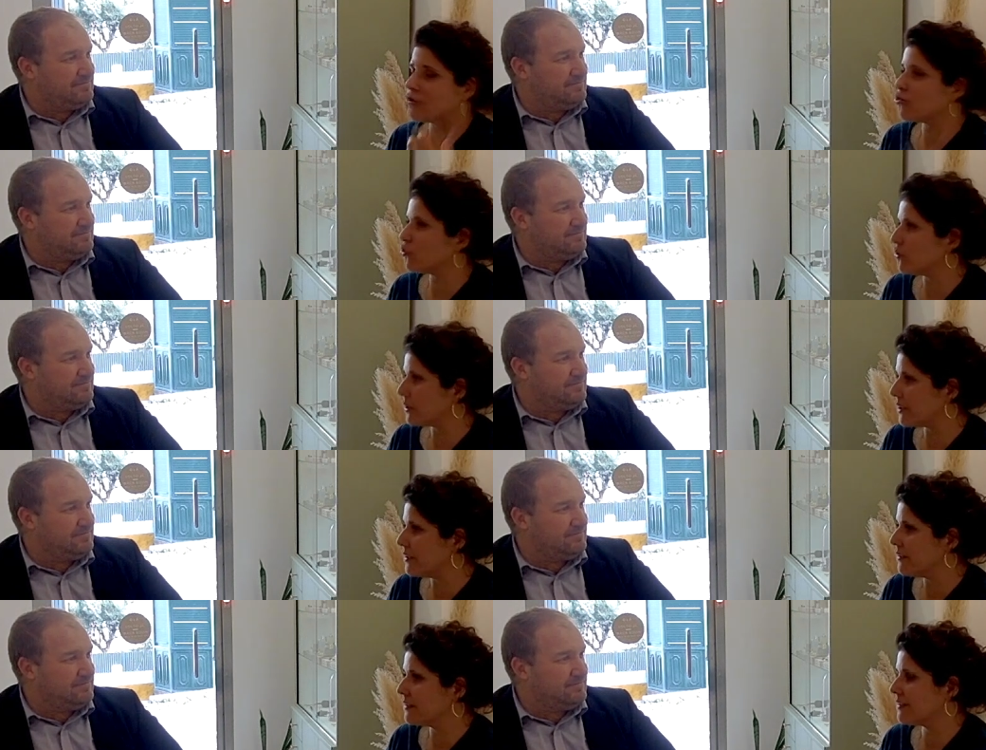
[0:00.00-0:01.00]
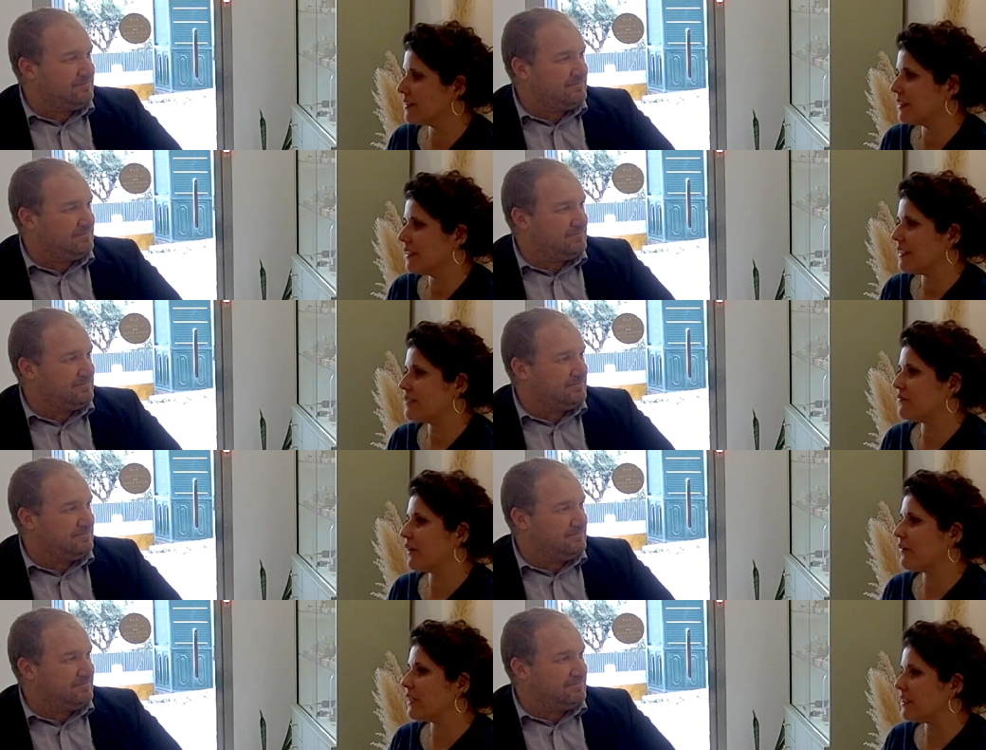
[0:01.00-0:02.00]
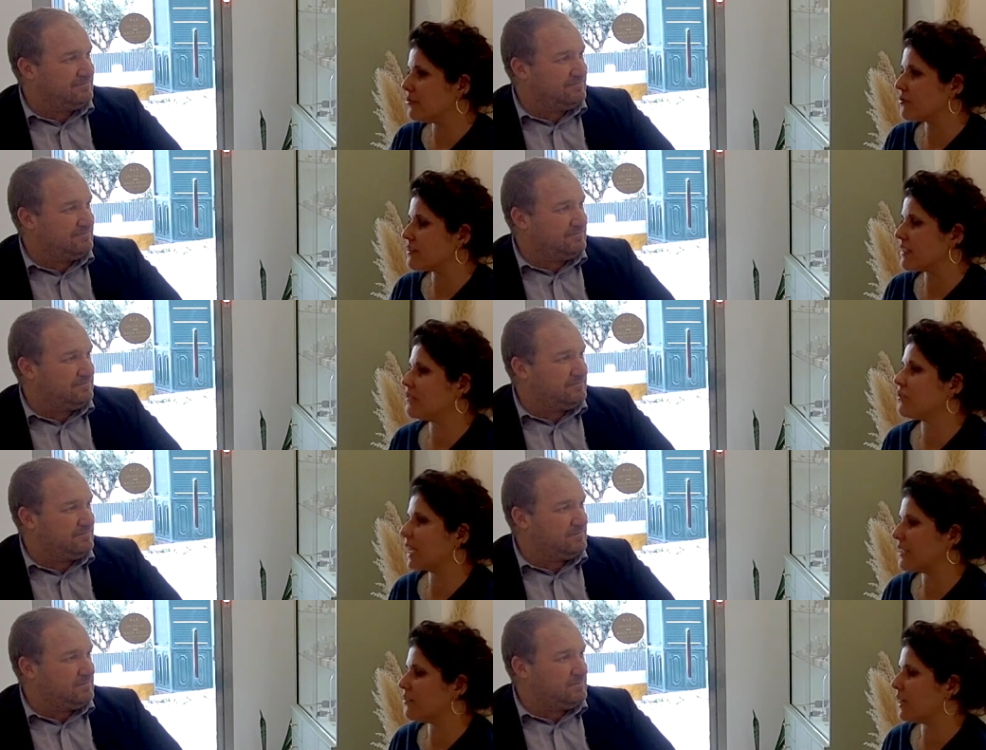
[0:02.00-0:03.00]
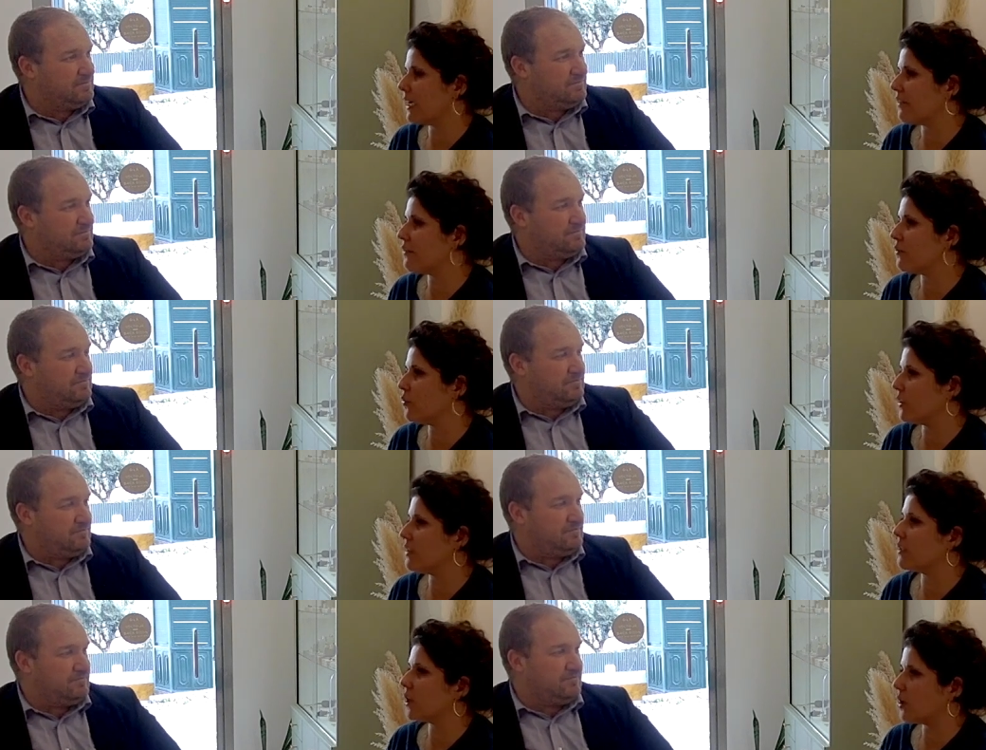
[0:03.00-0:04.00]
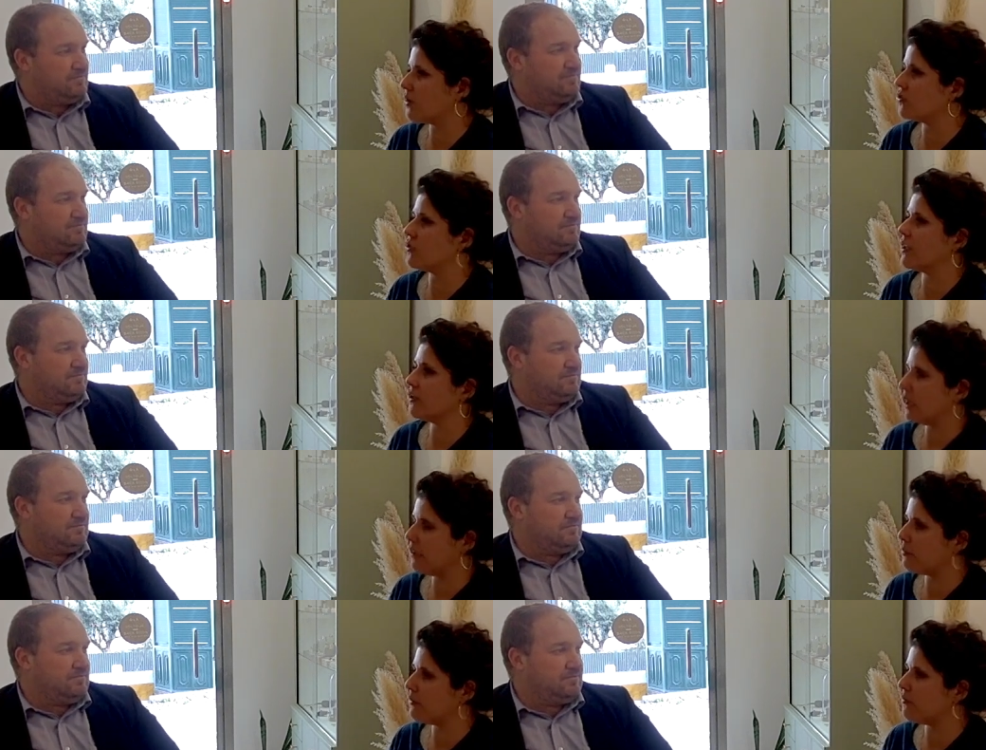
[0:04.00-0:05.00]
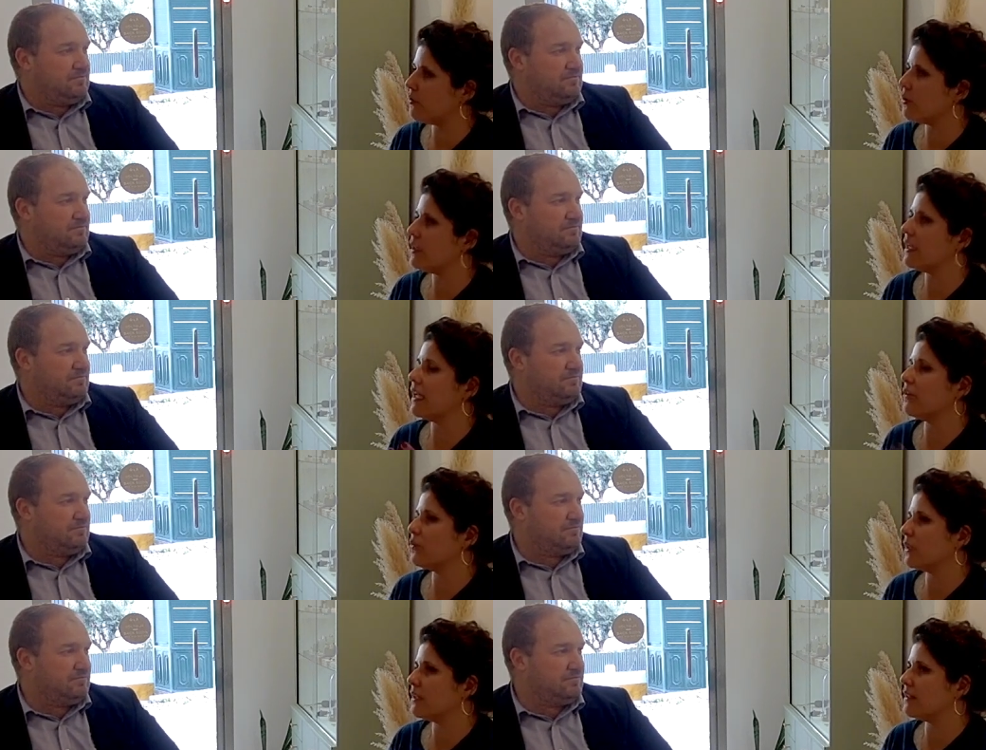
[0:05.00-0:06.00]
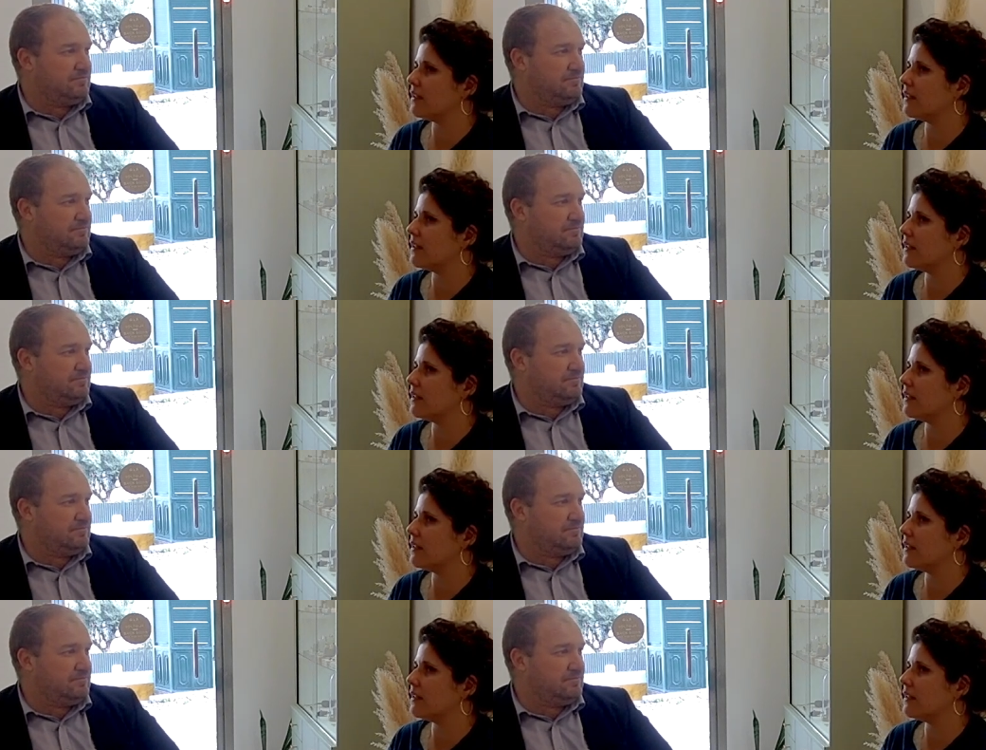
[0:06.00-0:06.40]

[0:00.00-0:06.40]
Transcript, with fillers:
Speaker 1: a jeweler, it's very interesting to get together with the knowledge that you had before and with the